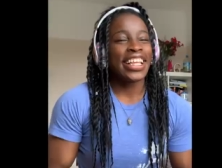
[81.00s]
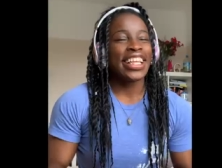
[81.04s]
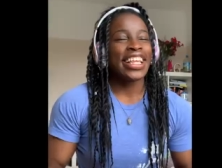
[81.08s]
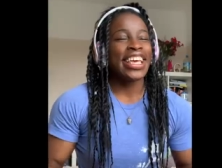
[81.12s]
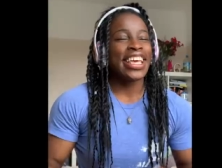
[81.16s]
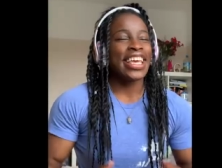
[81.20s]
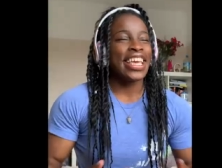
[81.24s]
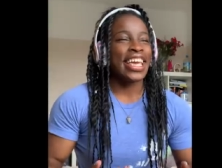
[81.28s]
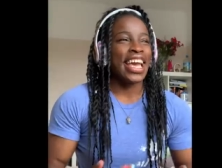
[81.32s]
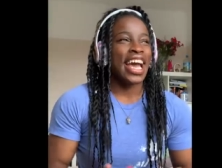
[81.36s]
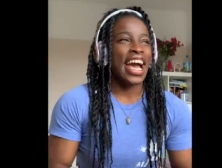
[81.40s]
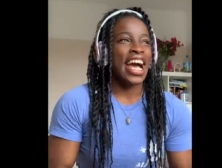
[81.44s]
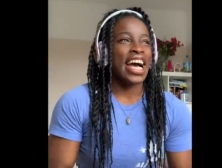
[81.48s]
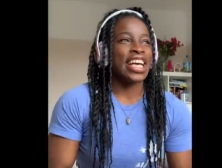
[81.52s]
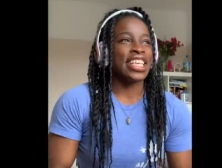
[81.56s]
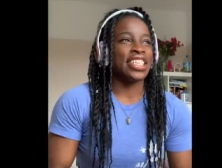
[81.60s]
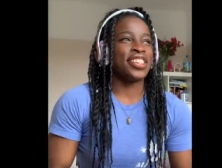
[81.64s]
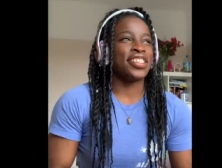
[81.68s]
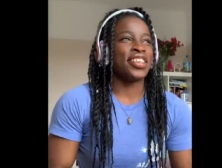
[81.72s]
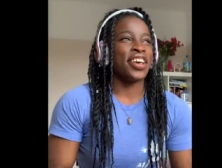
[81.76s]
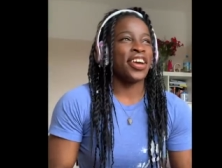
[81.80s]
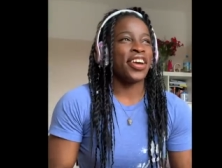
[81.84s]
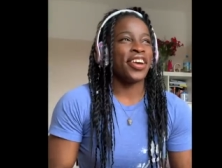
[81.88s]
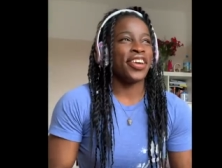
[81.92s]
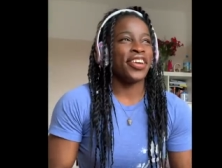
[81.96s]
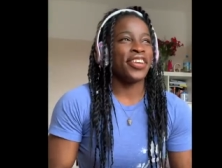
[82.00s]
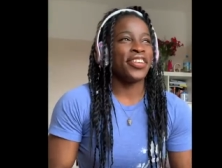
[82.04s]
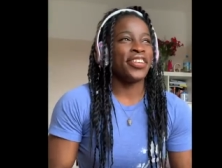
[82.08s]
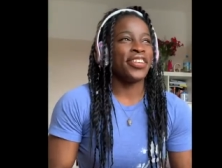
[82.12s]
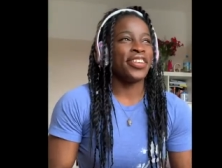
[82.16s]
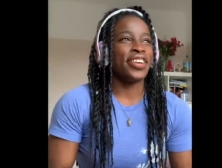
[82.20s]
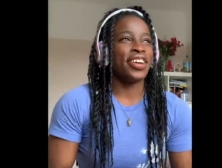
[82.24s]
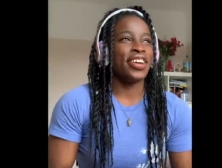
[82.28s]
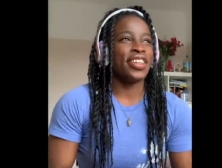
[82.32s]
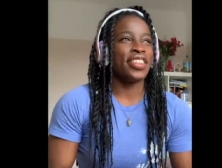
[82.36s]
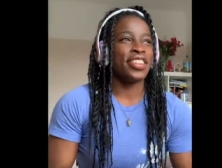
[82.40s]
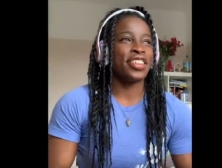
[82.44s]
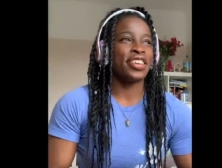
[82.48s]
what, yeah, athlete?
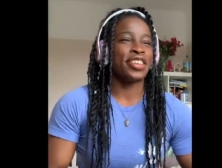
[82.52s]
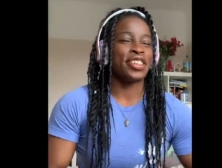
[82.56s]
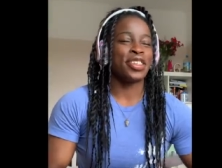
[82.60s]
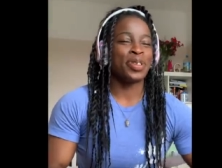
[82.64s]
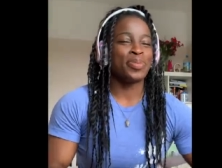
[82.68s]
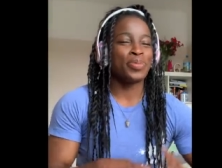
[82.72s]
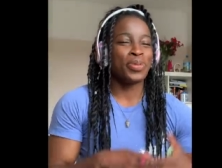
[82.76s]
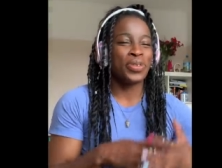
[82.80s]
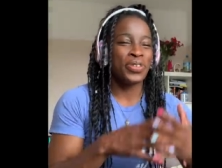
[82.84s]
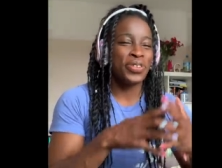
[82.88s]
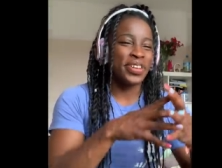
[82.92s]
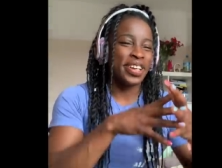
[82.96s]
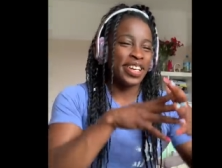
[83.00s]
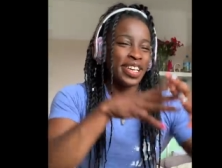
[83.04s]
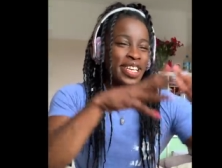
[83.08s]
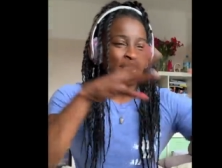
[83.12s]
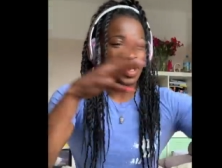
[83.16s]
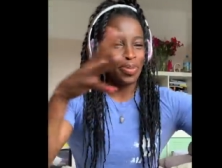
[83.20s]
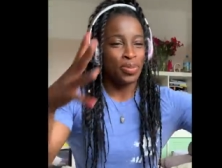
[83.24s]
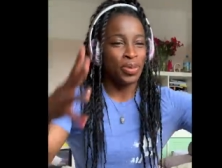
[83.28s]
So the sport is